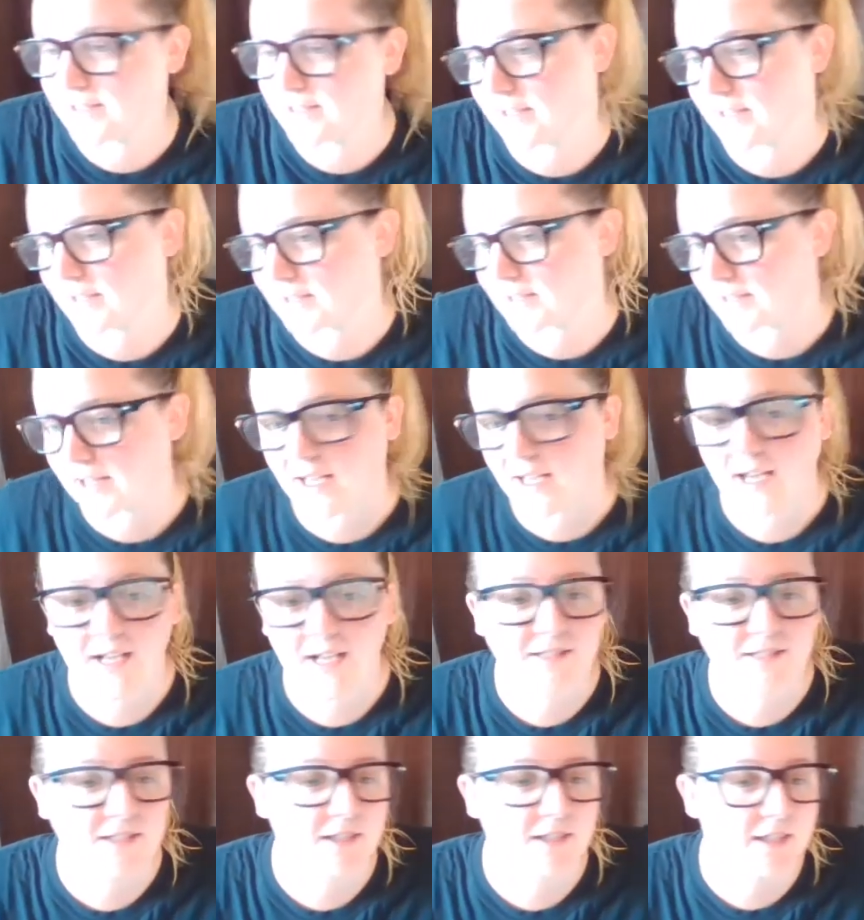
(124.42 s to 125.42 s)
I like the
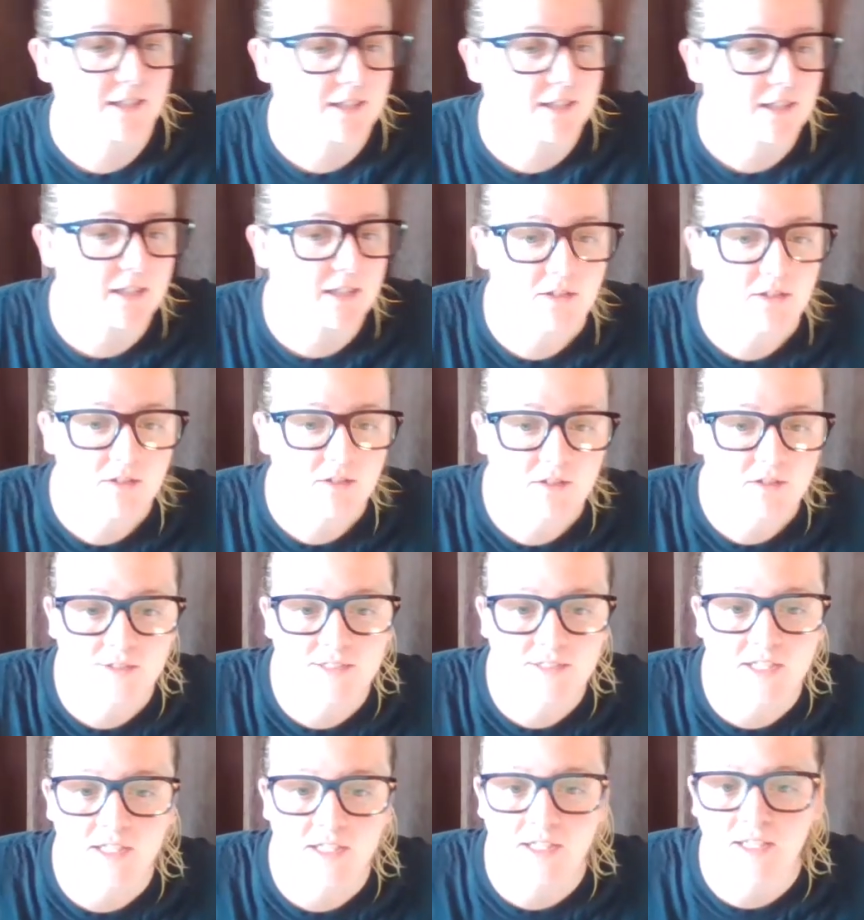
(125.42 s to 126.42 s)
cast, I like the kills,
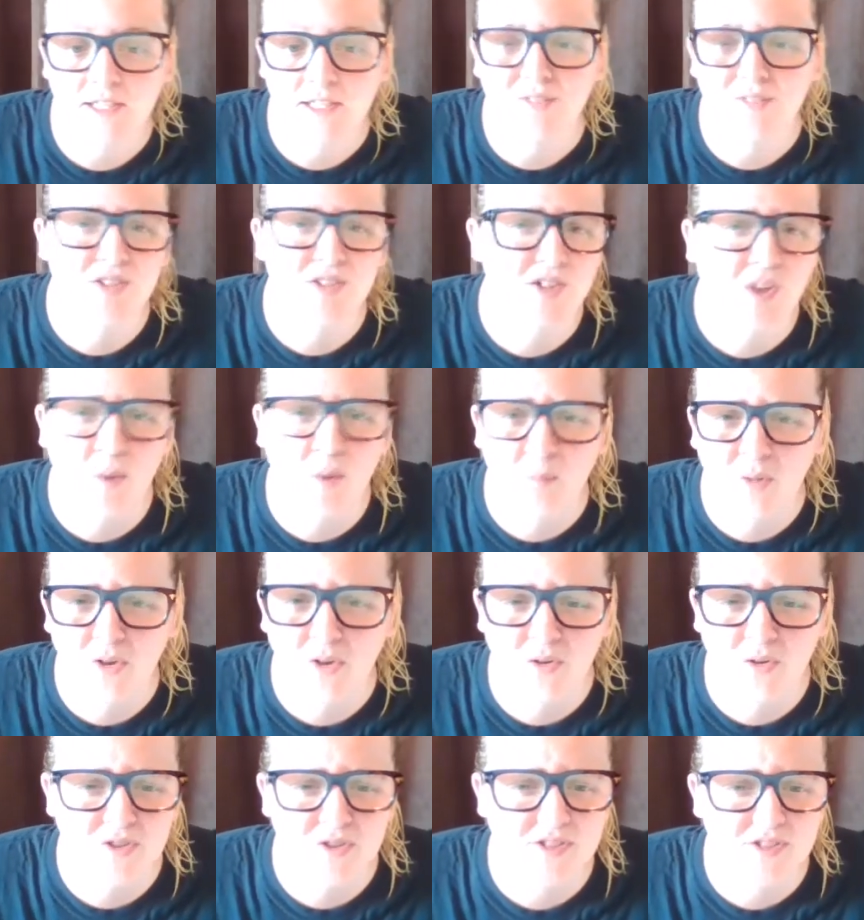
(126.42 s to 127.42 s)
and even the
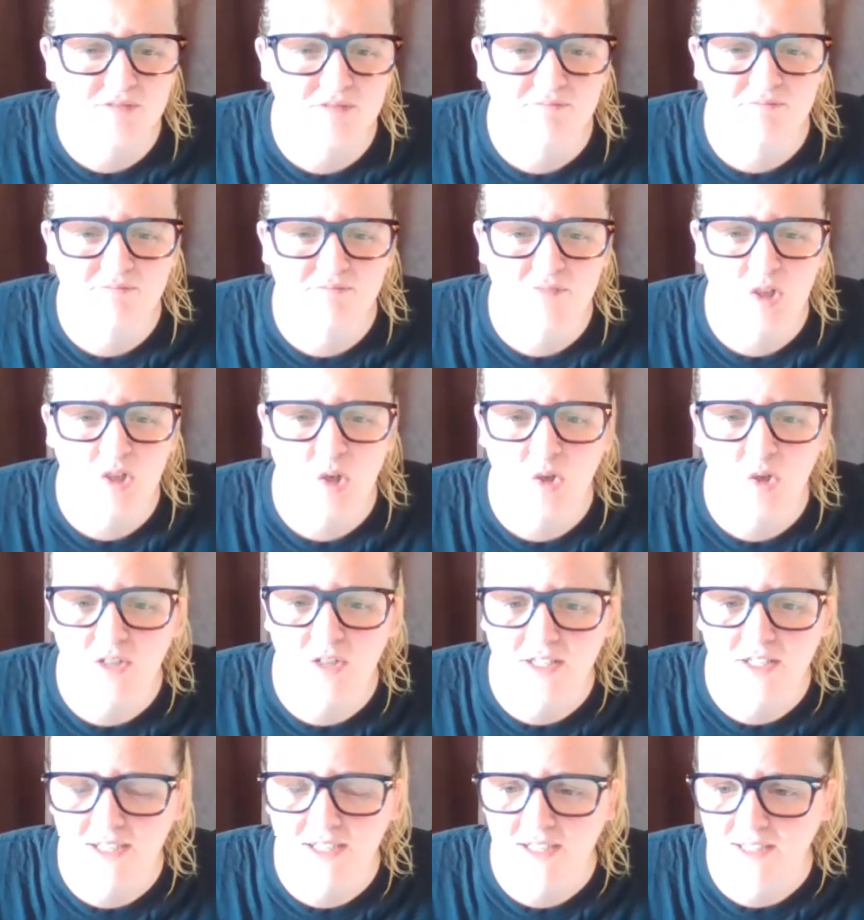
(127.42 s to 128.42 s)
Dumbos. You know,
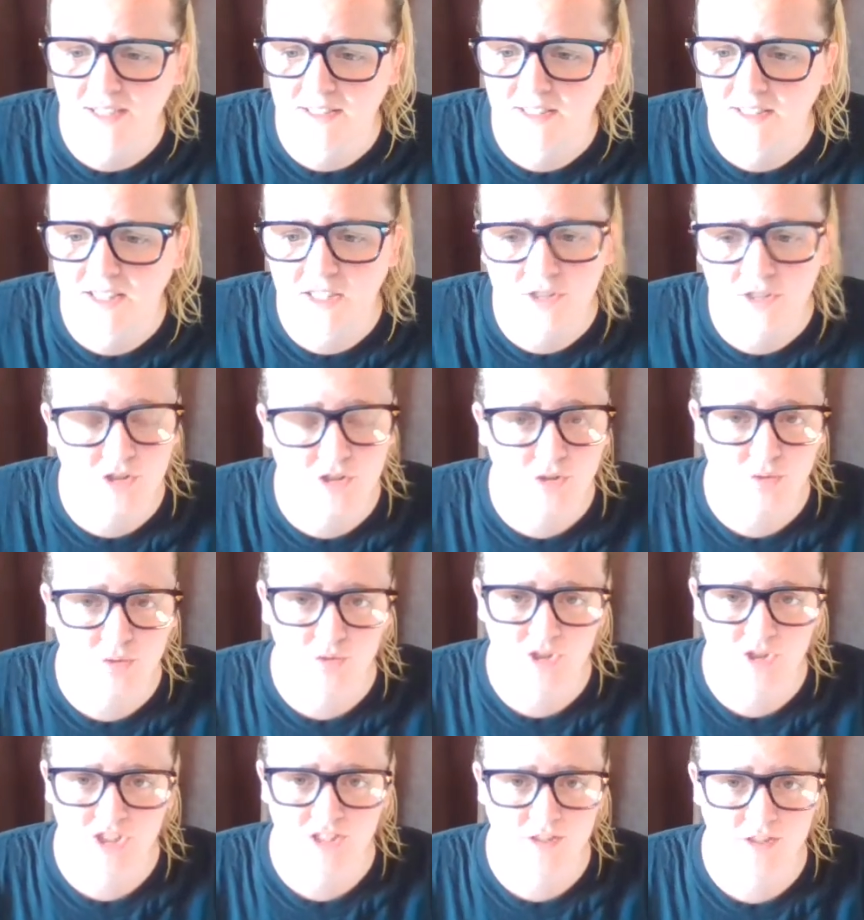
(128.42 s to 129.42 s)
like the two
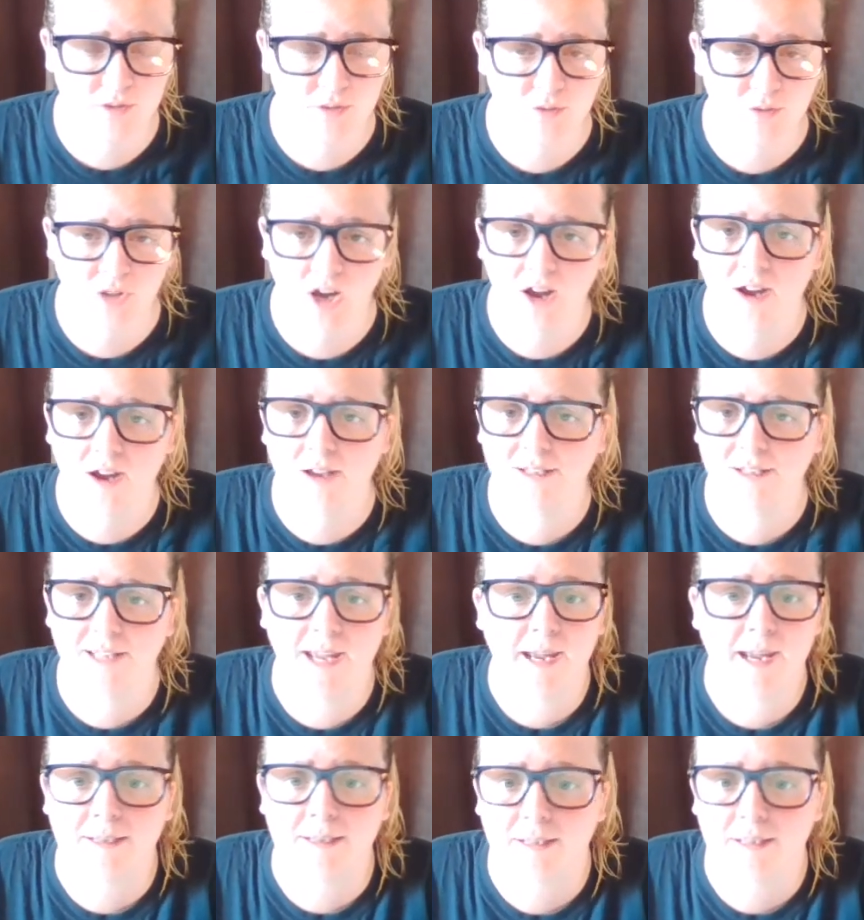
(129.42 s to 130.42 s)
chicks who die
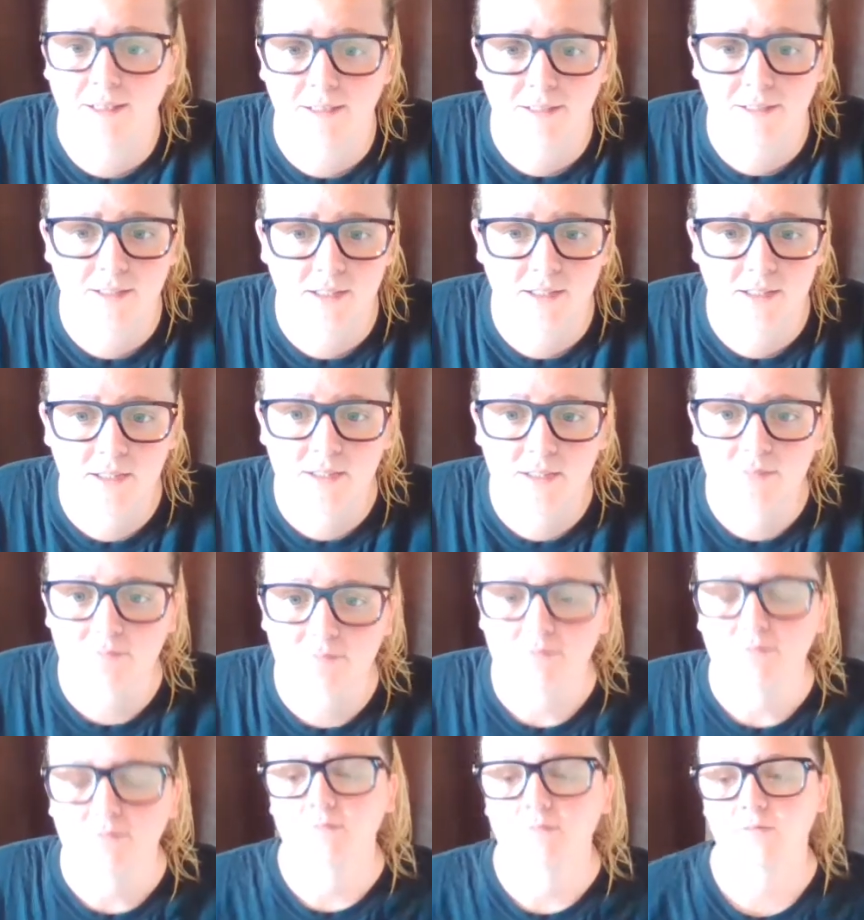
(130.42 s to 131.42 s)
tanning
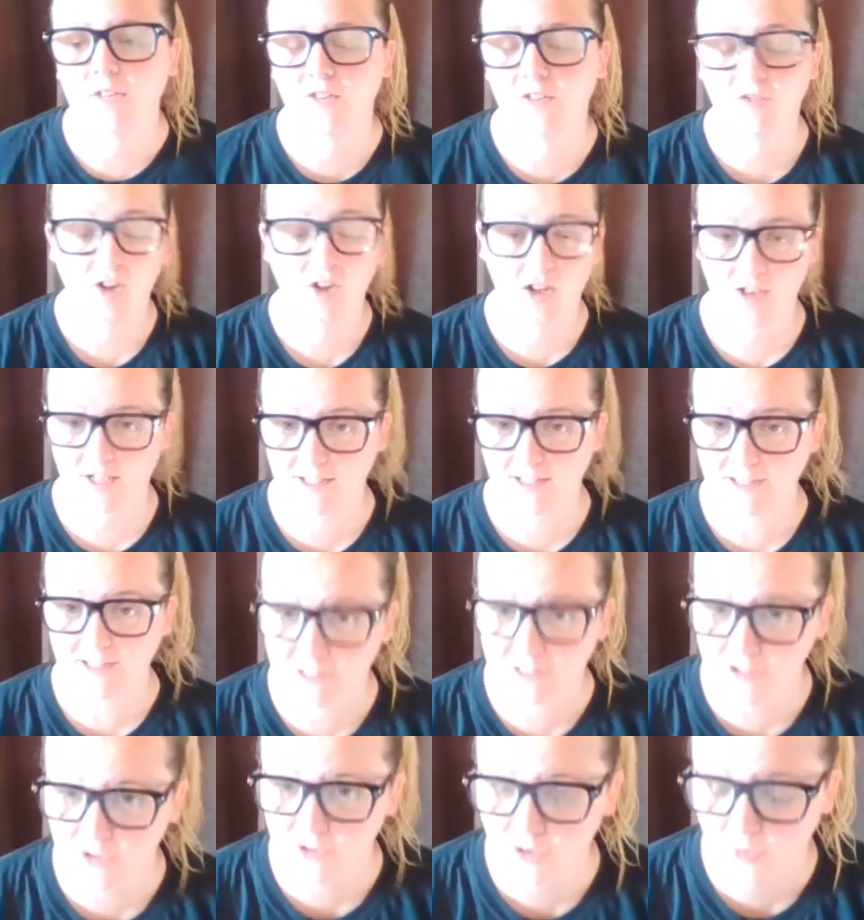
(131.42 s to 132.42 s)
in Final
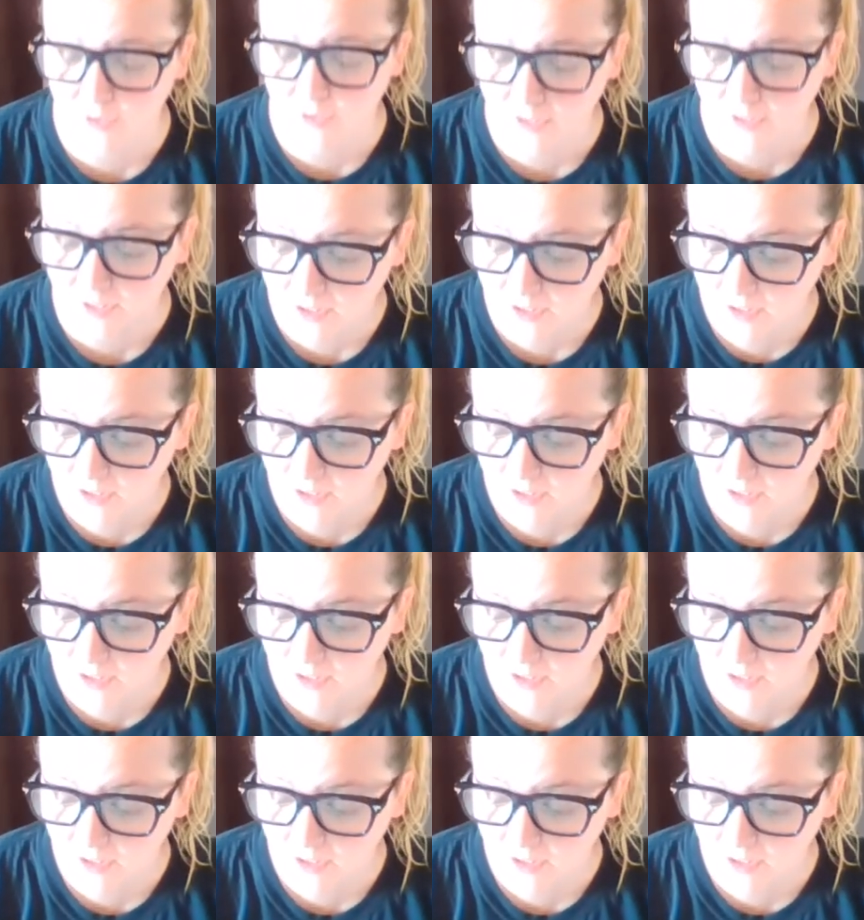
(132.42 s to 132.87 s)
Destination 3.